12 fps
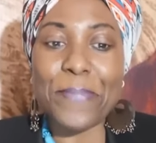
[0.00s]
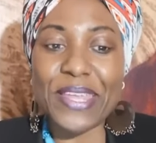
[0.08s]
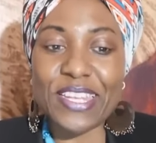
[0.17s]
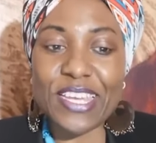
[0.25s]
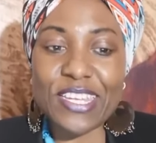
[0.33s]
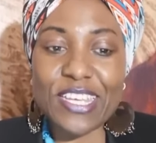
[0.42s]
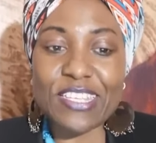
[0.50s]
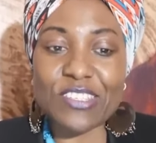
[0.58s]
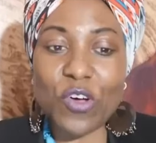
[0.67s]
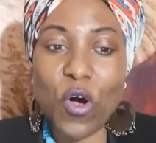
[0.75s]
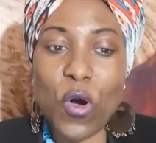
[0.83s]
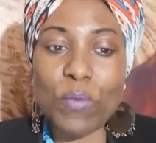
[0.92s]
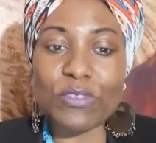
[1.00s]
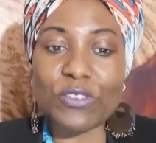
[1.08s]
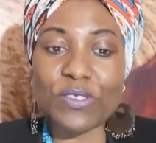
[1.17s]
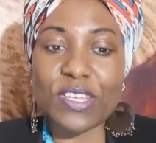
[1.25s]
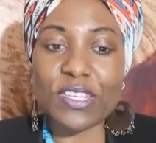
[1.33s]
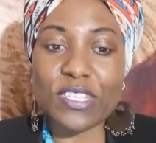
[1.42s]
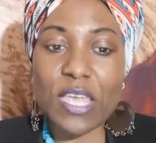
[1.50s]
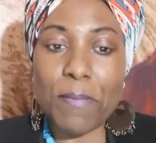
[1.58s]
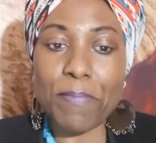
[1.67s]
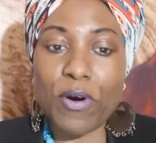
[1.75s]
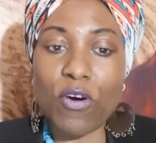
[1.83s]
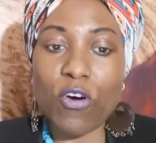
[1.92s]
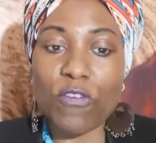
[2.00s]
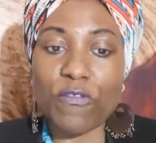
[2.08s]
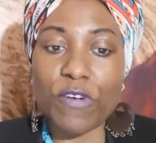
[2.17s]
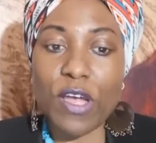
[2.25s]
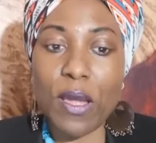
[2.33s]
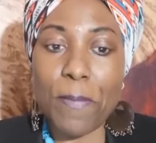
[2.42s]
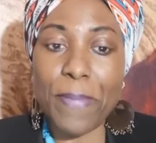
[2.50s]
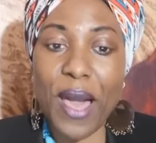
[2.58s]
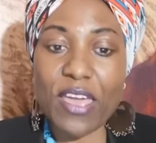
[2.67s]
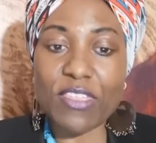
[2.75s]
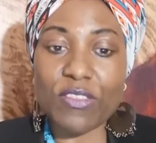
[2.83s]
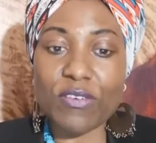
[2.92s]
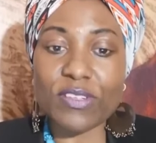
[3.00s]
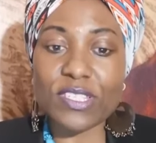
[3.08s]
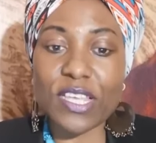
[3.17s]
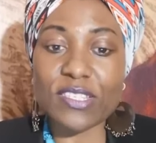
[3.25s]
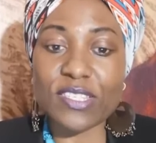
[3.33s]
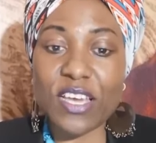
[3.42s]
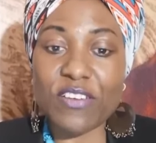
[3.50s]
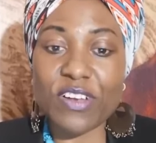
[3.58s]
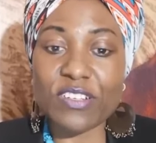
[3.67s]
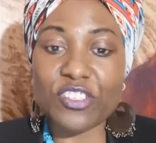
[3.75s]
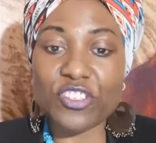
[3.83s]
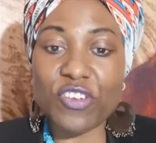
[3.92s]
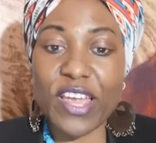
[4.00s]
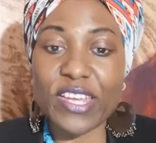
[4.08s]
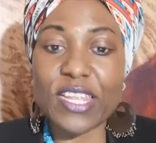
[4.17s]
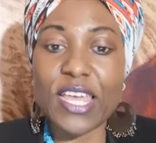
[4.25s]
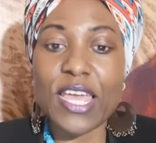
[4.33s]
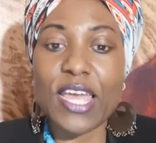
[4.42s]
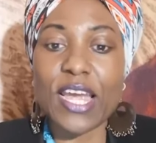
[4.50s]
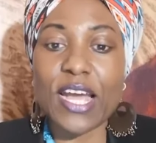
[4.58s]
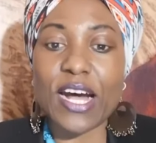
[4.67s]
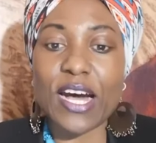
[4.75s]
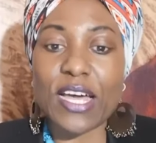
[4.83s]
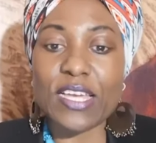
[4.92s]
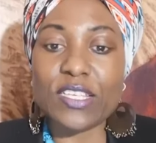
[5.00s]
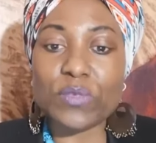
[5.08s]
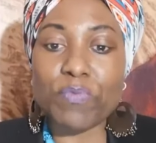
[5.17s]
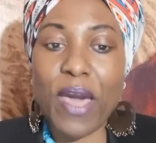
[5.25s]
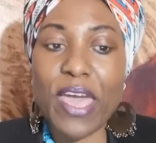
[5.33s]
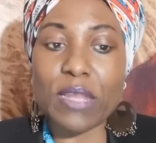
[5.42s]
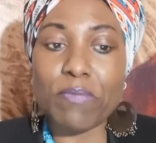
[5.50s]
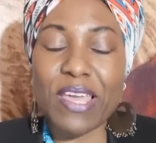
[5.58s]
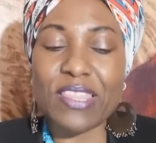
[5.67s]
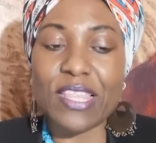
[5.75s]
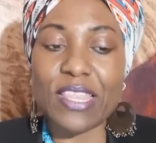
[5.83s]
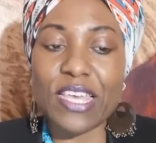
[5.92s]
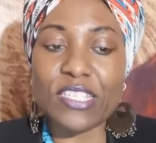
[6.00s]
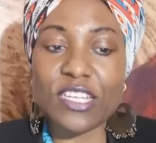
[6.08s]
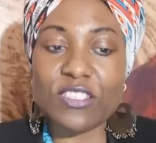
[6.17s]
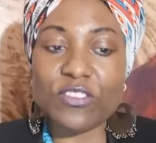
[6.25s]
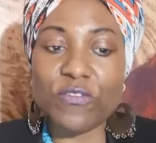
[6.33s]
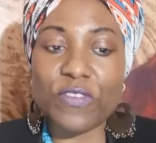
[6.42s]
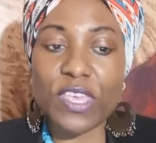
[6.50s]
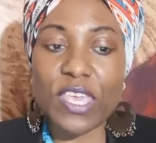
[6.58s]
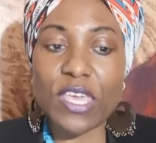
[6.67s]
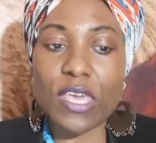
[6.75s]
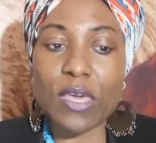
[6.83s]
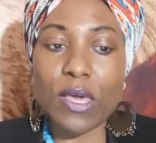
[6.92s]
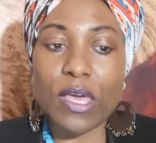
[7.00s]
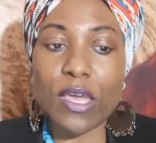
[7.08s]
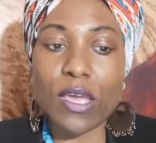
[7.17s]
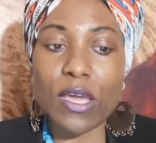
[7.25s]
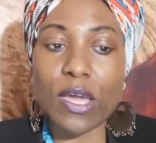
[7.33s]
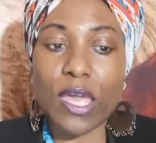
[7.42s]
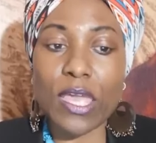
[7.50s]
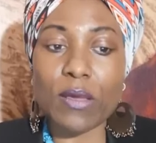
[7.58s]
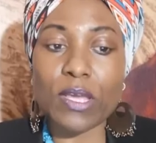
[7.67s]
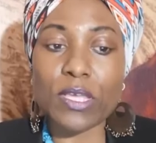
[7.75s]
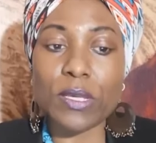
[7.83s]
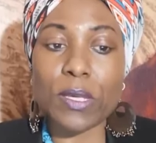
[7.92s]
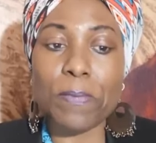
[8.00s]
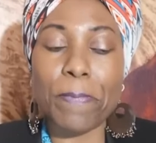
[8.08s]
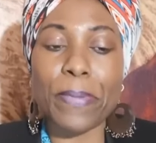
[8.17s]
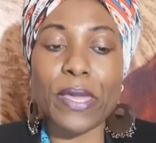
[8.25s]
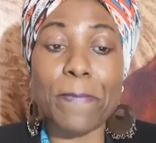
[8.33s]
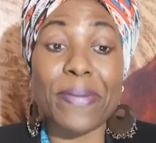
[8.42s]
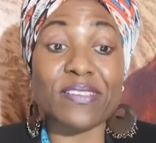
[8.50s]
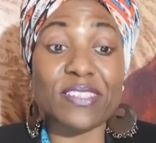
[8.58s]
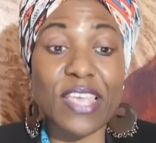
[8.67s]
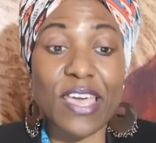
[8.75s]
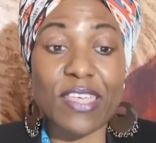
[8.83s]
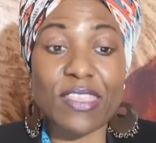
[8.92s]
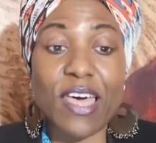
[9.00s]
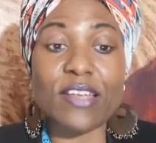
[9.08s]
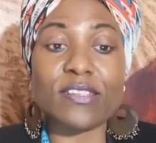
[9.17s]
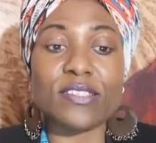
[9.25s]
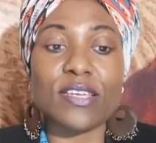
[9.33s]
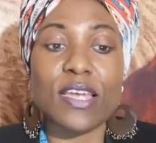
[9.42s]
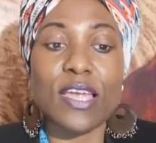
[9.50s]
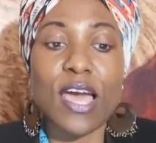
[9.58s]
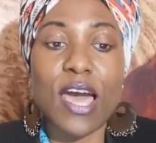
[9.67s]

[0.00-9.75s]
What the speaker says: Benin is home to the Temple of Pythons, a sacred shrine inspired by the legends of King Kipase,